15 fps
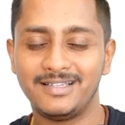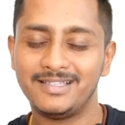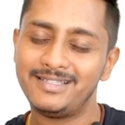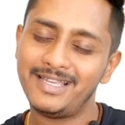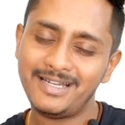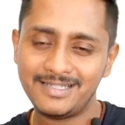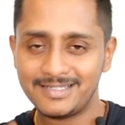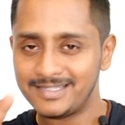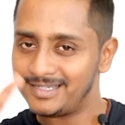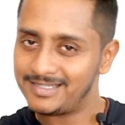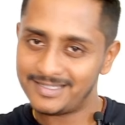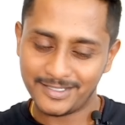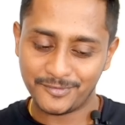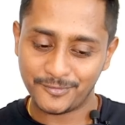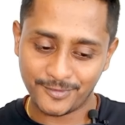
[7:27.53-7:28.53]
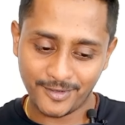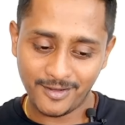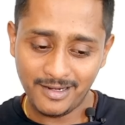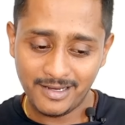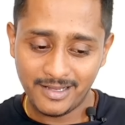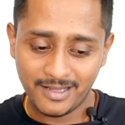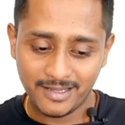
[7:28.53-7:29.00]
Set, set, set for
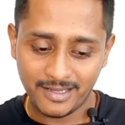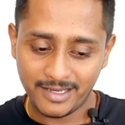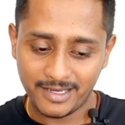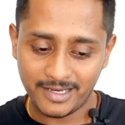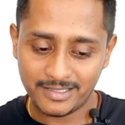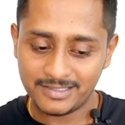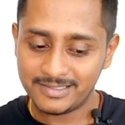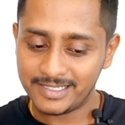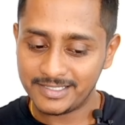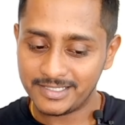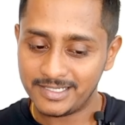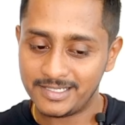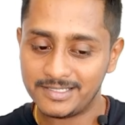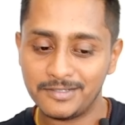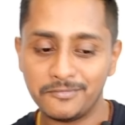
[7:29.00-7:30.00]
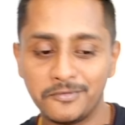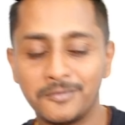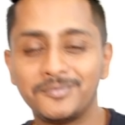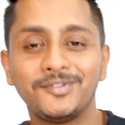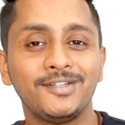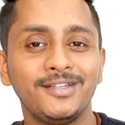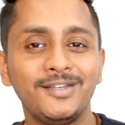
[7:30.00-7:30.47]
all. And settled is a
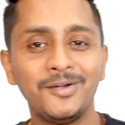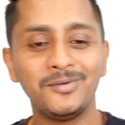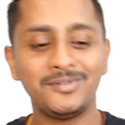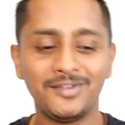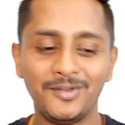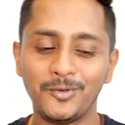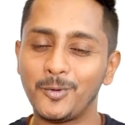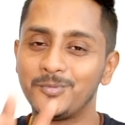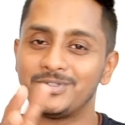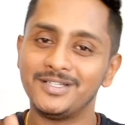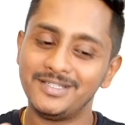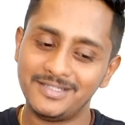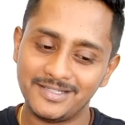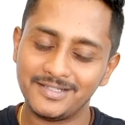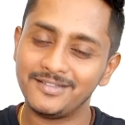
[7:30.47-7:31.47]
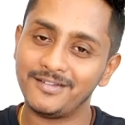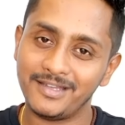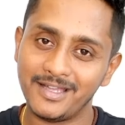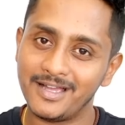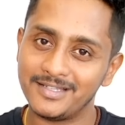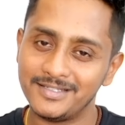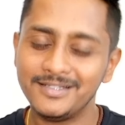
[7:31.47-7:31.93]
verb 3. Now, three options,
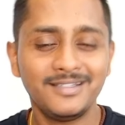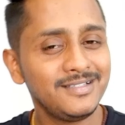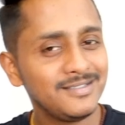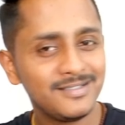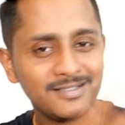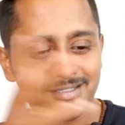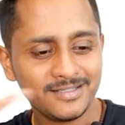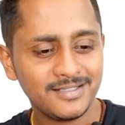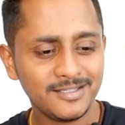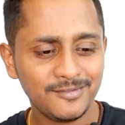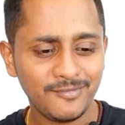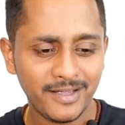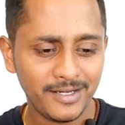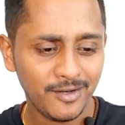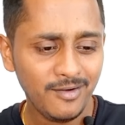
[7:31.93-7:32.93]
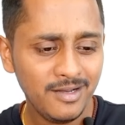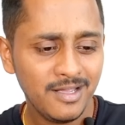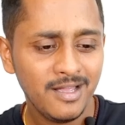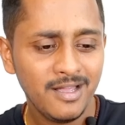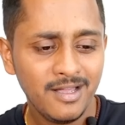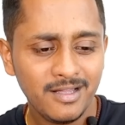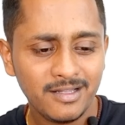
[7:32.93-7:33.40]
three answers. Just find out.
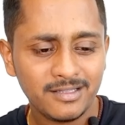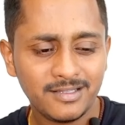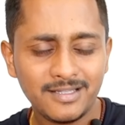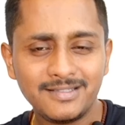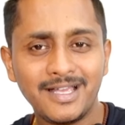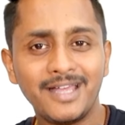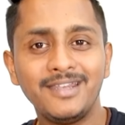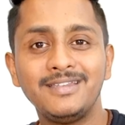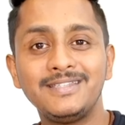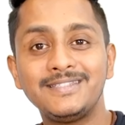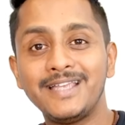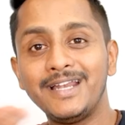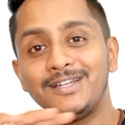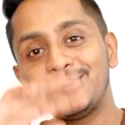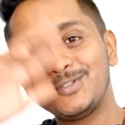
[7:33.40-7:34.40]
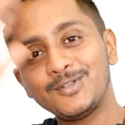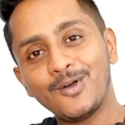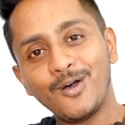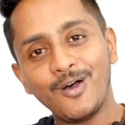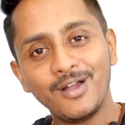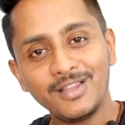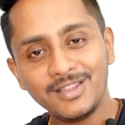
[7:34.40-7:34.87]
The sun sets
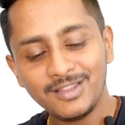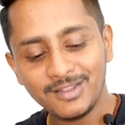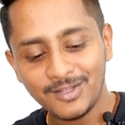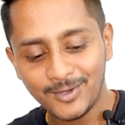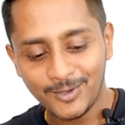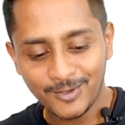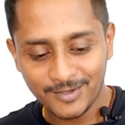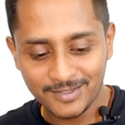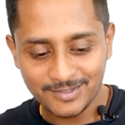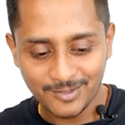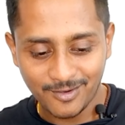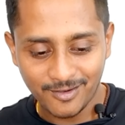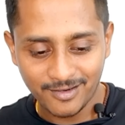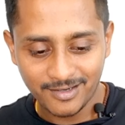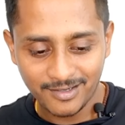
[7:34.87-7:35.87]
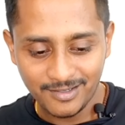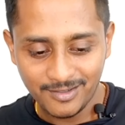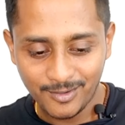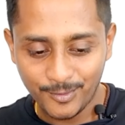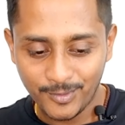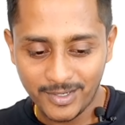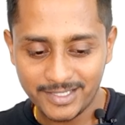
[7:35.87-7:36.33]
on the horizon.
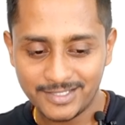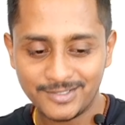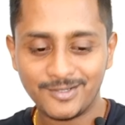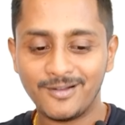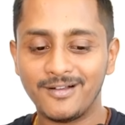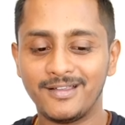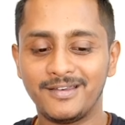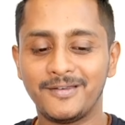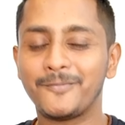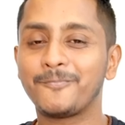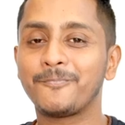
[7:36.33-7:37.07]
Horizon.